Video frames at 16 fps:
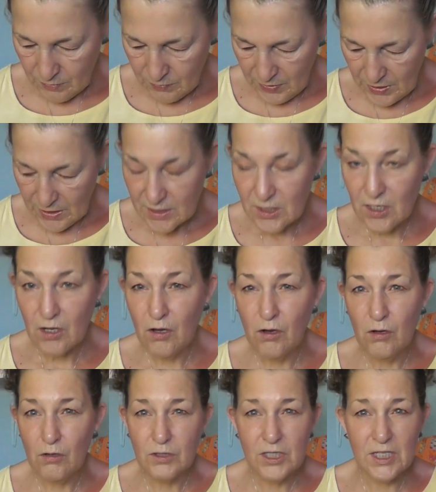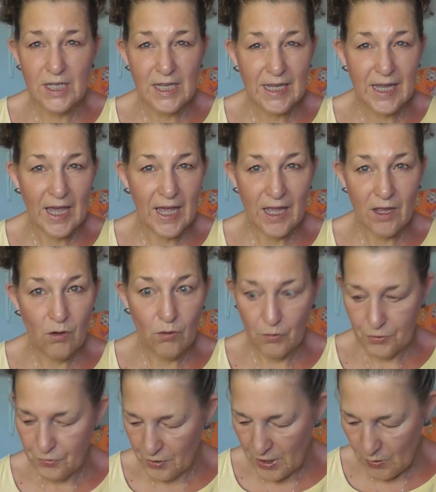These are DK or
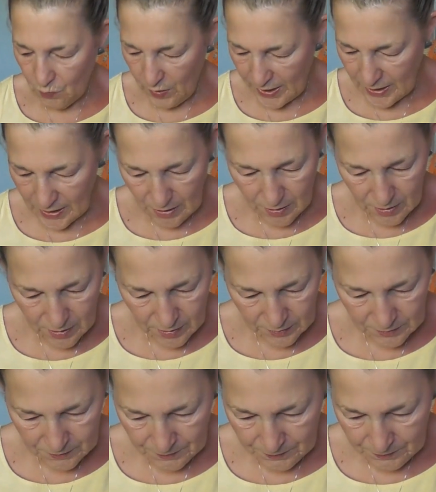three weight yarn.